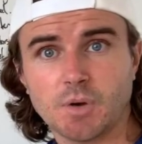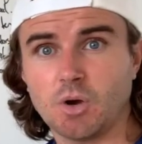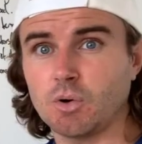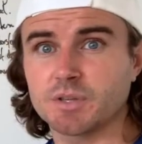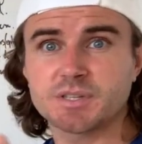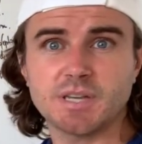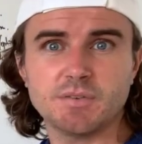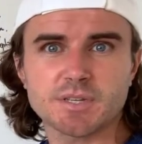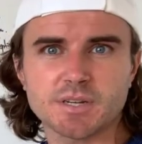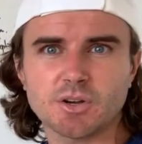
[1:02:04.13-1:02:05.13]
Oh, this
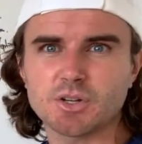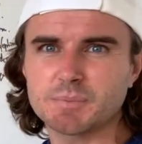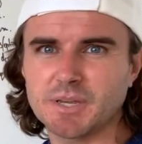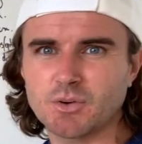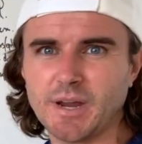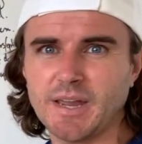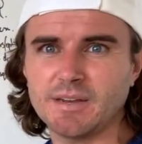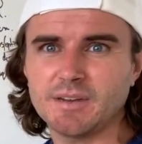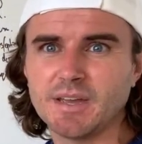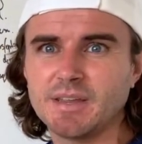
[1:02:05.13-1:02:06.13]
TV is going to cost me
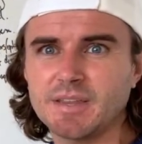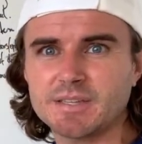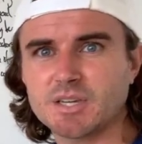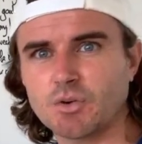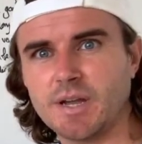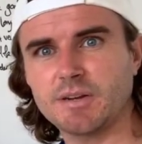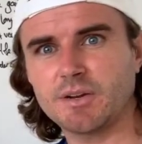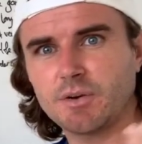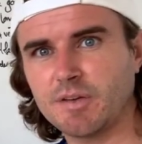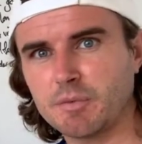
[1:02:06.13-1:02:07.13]
$1,000. That's $1,000 I
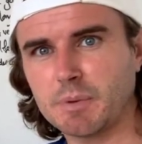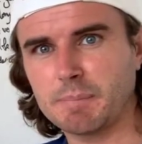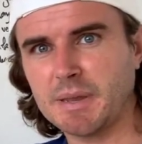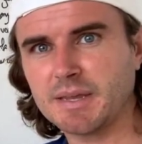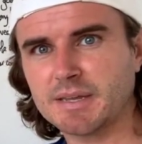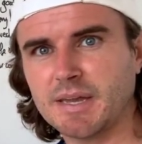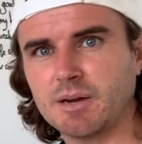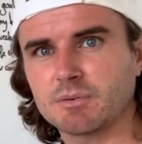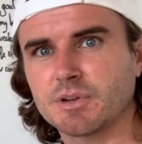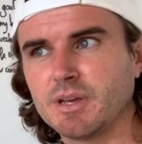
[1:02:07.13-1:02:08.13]
don't have in my bank
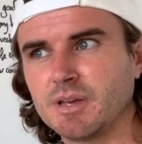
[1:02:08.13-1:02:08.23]
account.